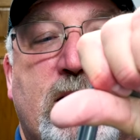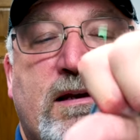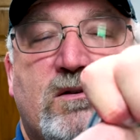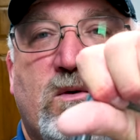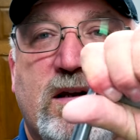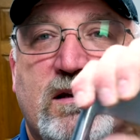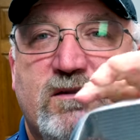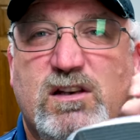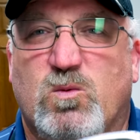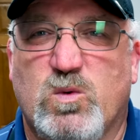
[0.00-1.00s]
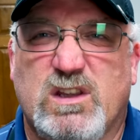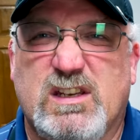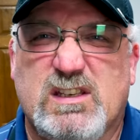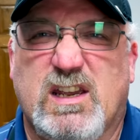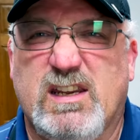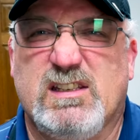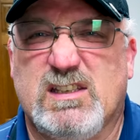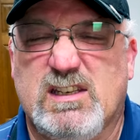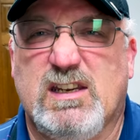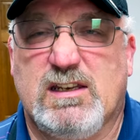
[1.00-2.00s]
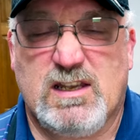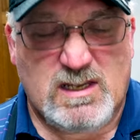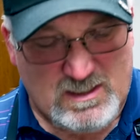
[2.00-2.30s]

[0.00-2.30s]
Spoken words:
That's what gives it a really tight seat.